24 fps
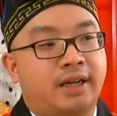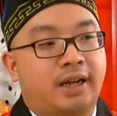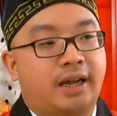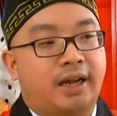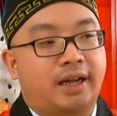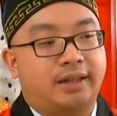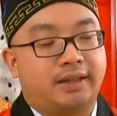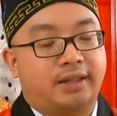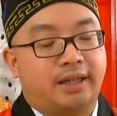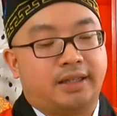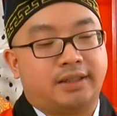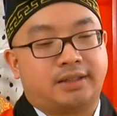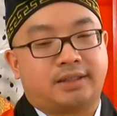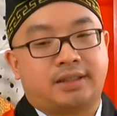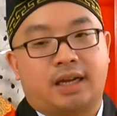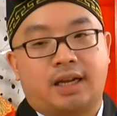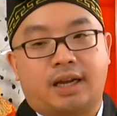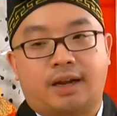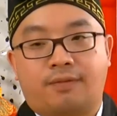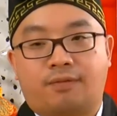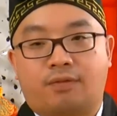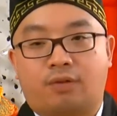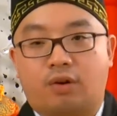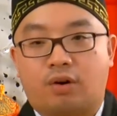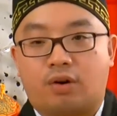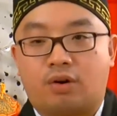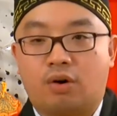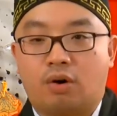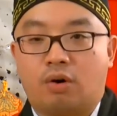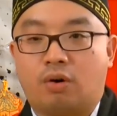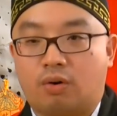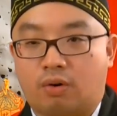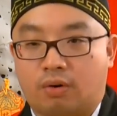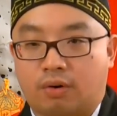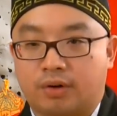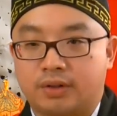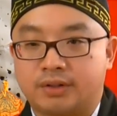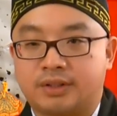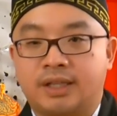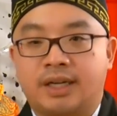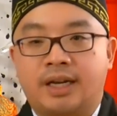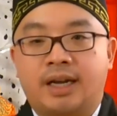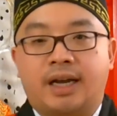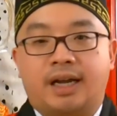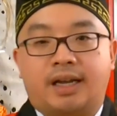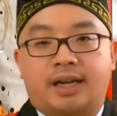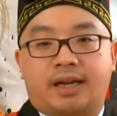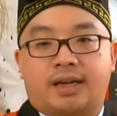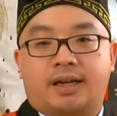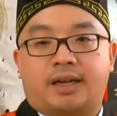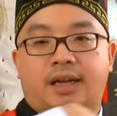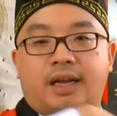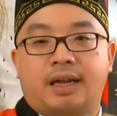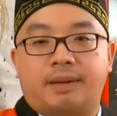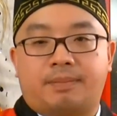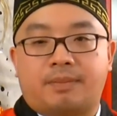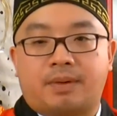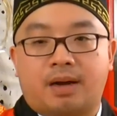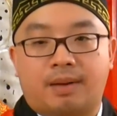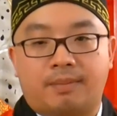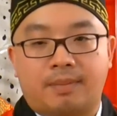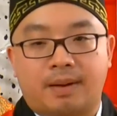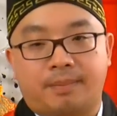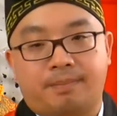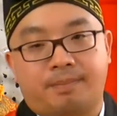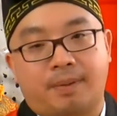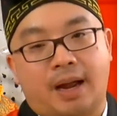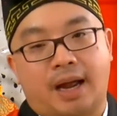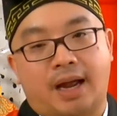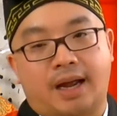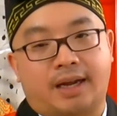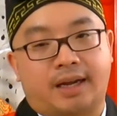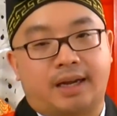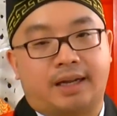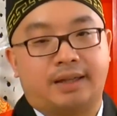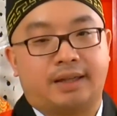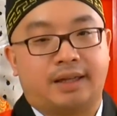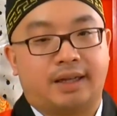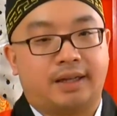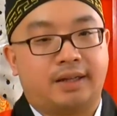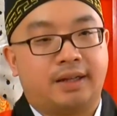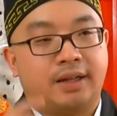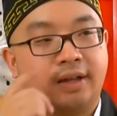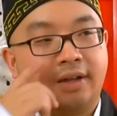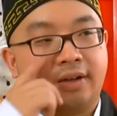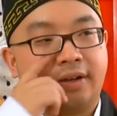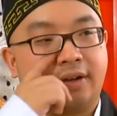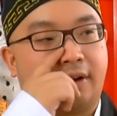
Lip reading: and then sign up for a course and then keep coming back and then,